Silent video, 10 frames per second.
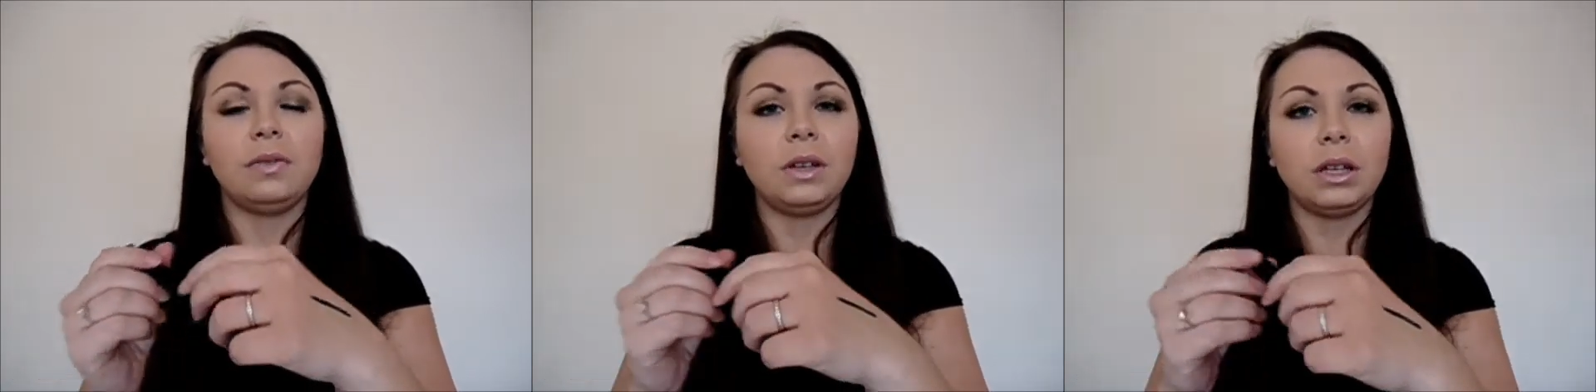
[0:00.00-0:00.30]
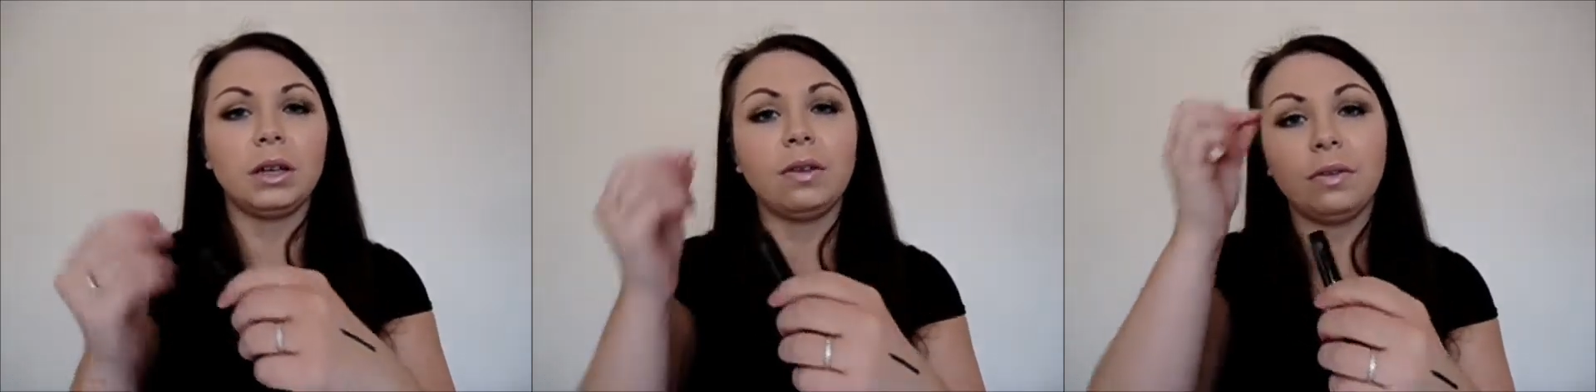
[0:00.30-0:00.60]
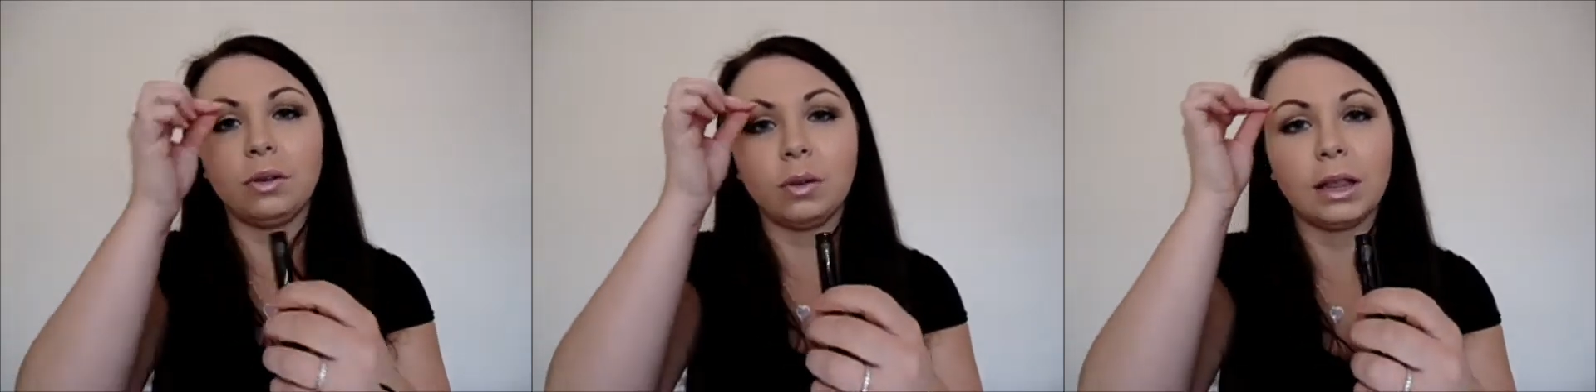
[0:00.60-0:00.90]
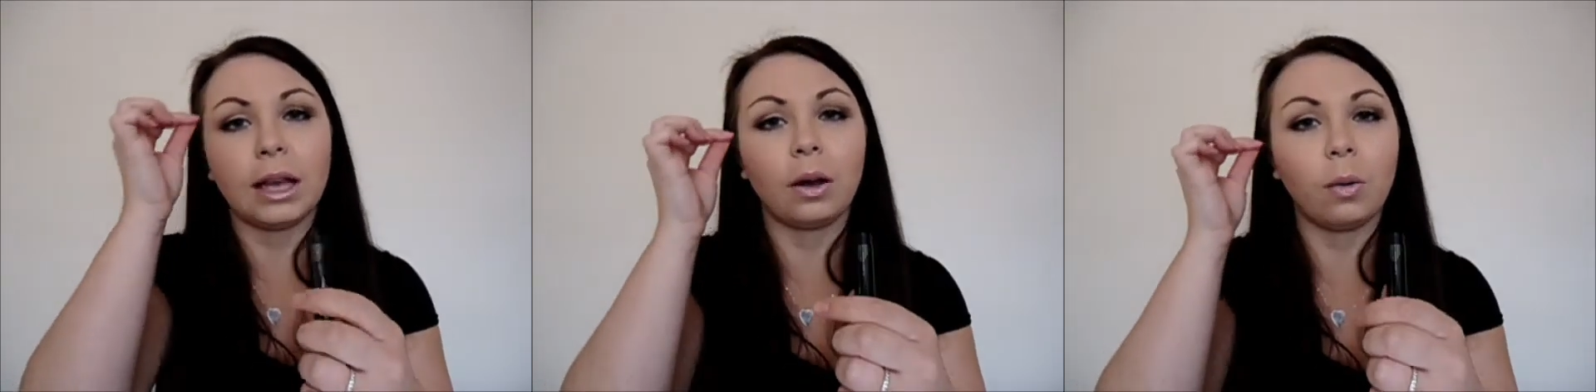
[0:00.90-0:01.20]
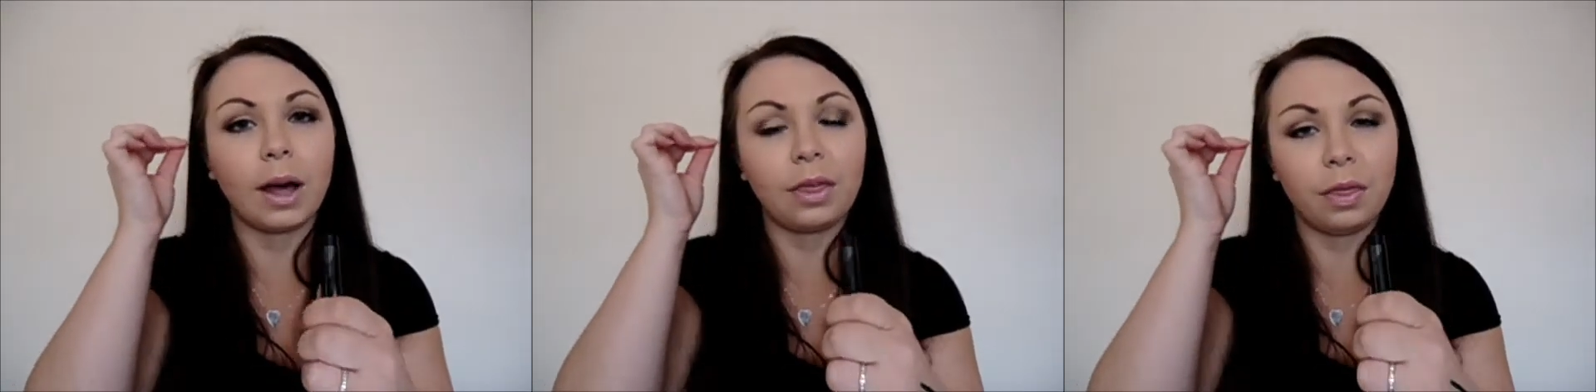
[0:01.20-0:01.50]
If you do, if you're doing like a
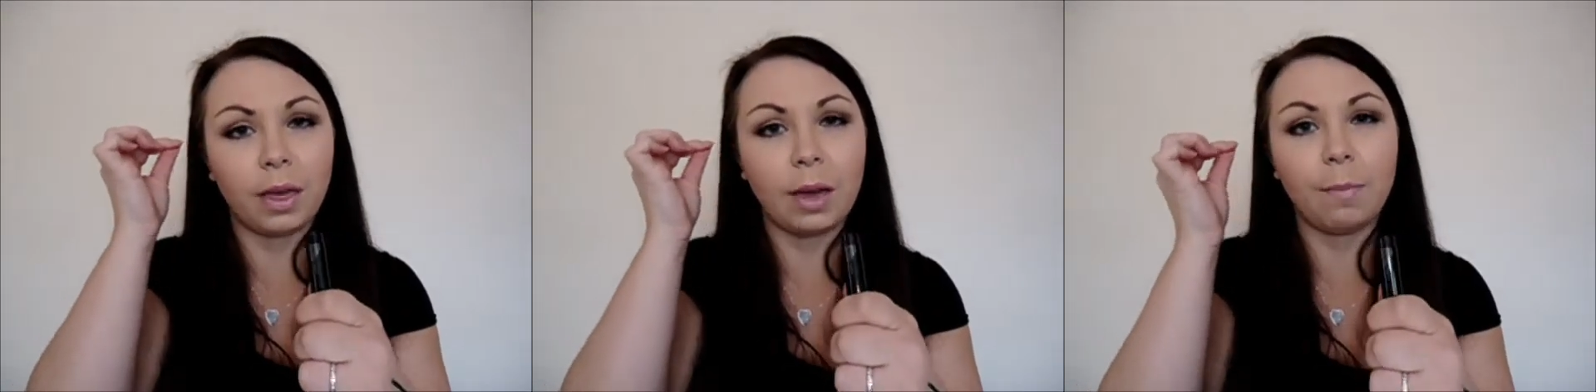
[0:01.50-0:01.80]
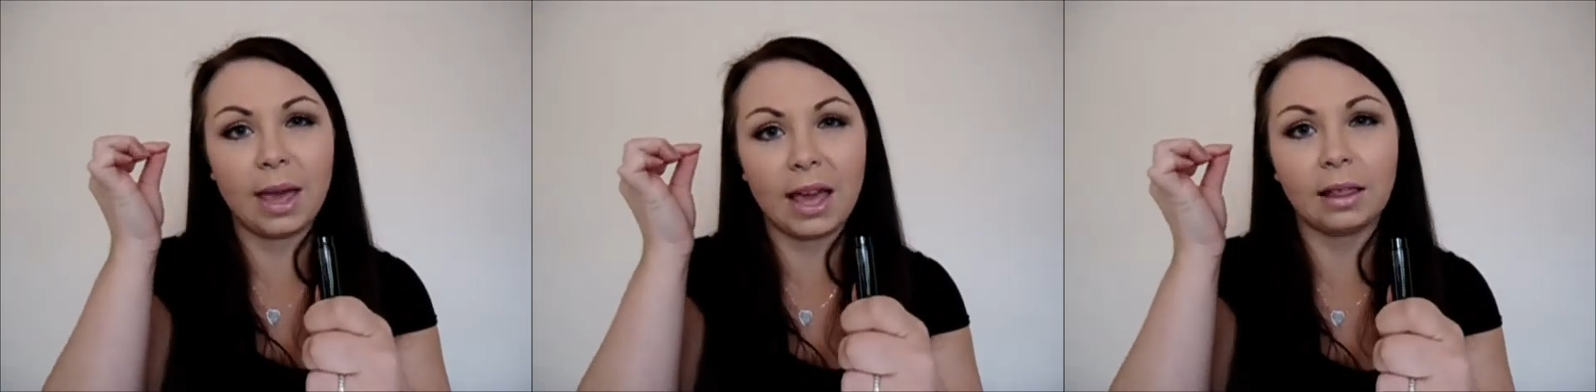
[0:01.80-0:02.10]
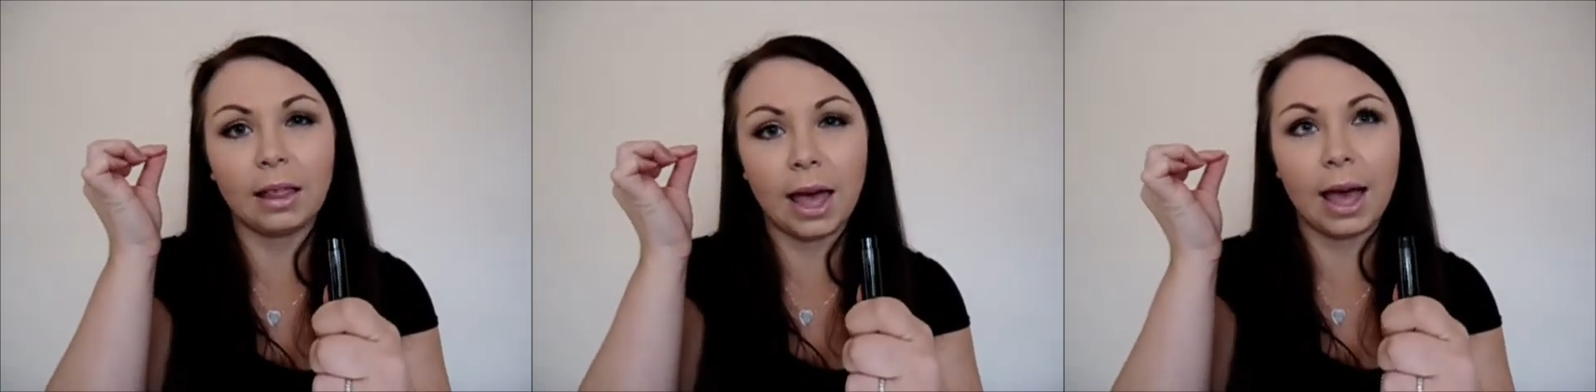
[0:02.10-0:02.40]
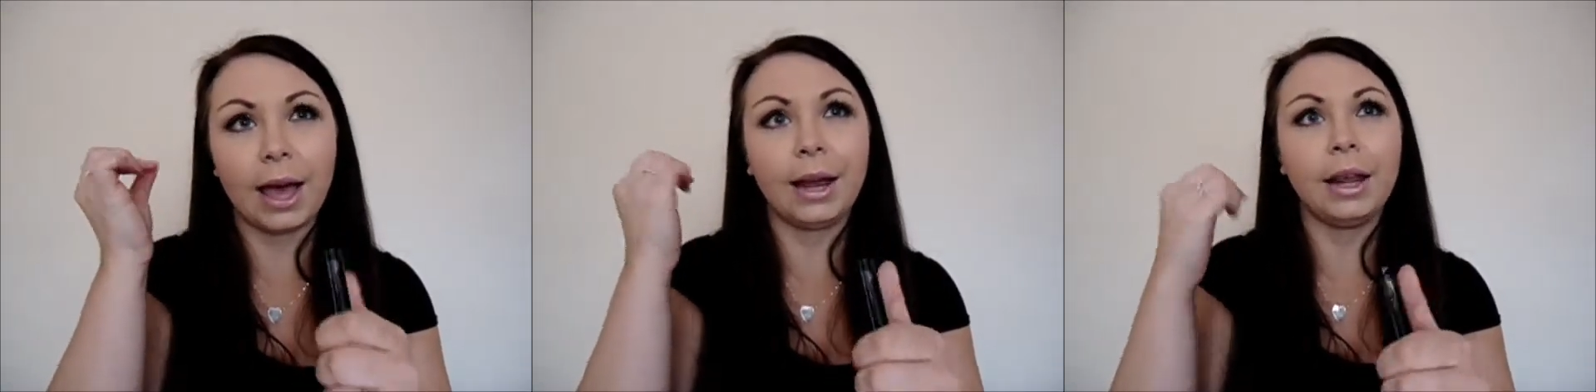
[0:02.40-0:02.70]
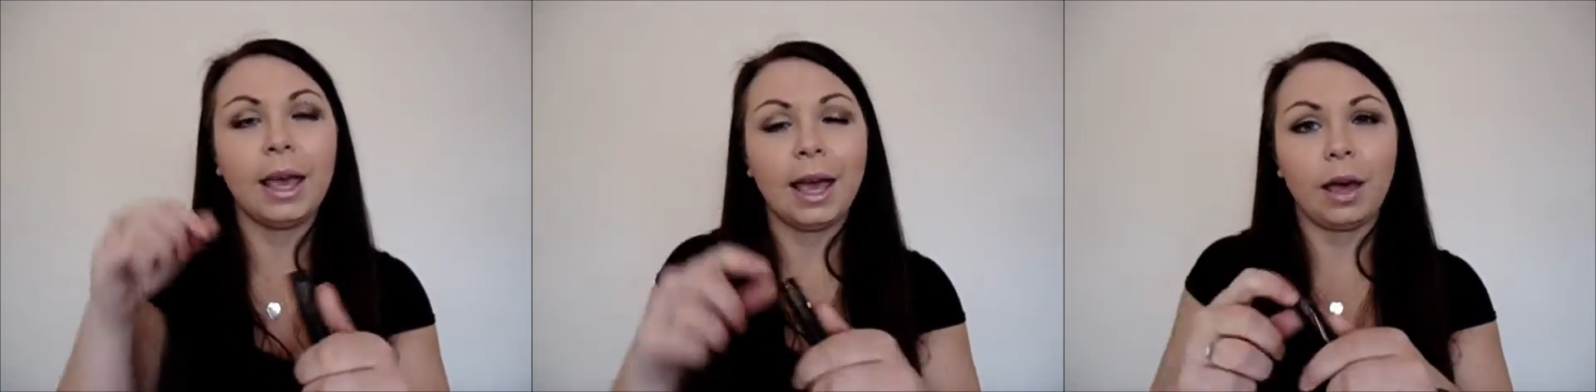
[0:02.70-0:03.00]
quite a, thick, a big line,